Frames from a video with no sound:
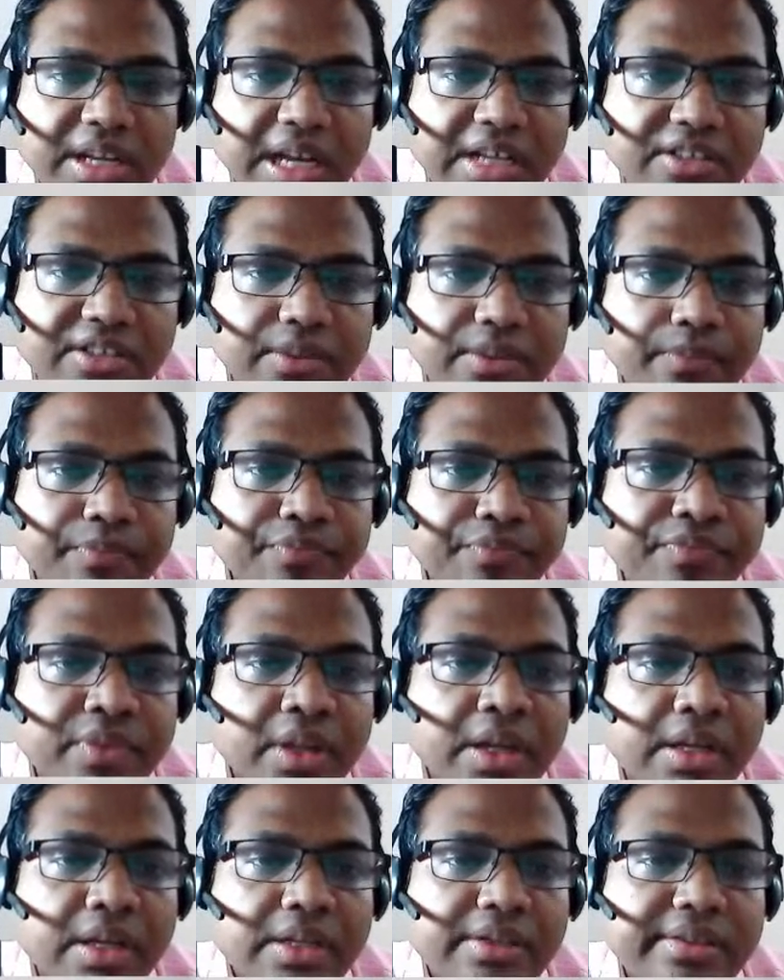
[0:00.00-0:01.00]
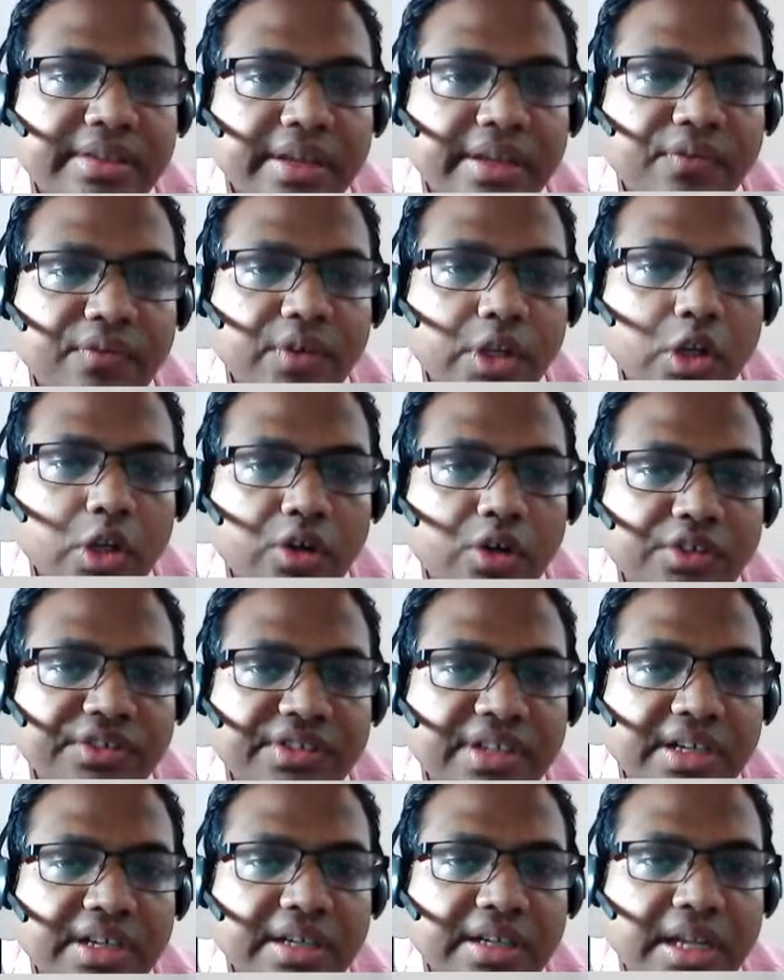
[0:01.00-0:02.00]
touch. Safety
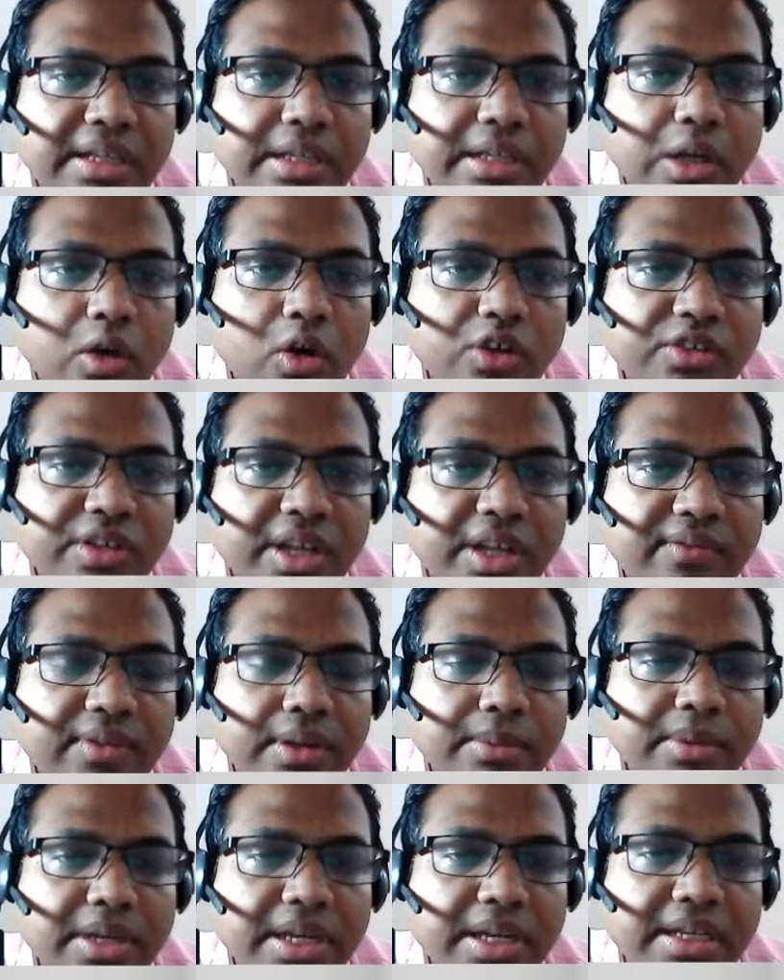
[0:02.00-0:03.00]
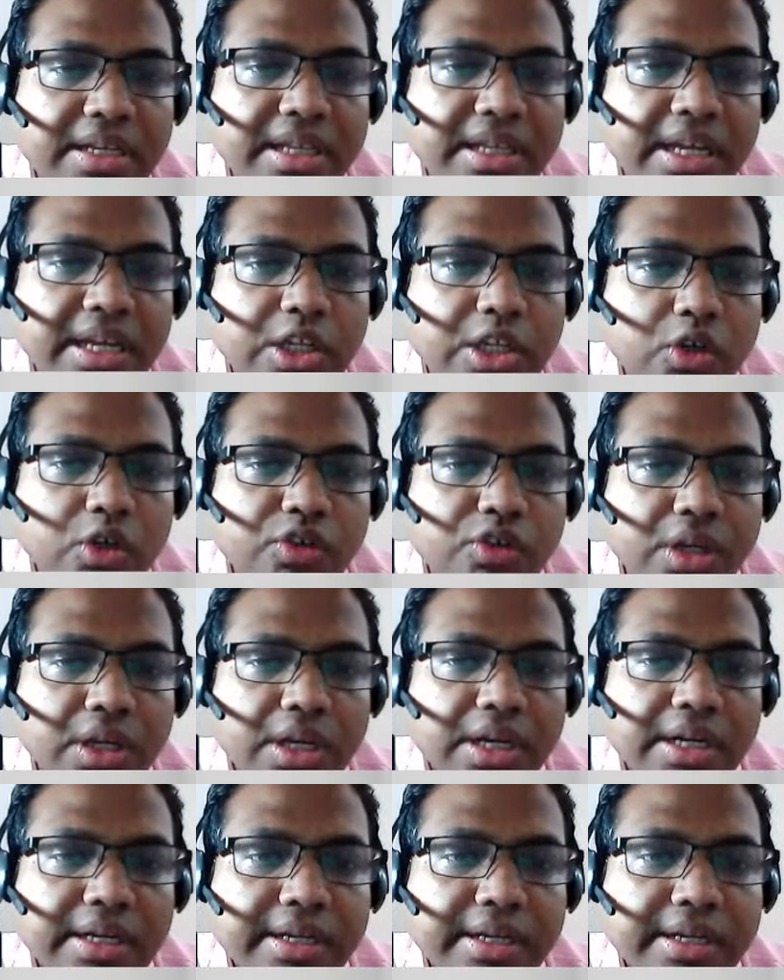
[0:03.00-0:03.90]
concern and the cost have limited their use.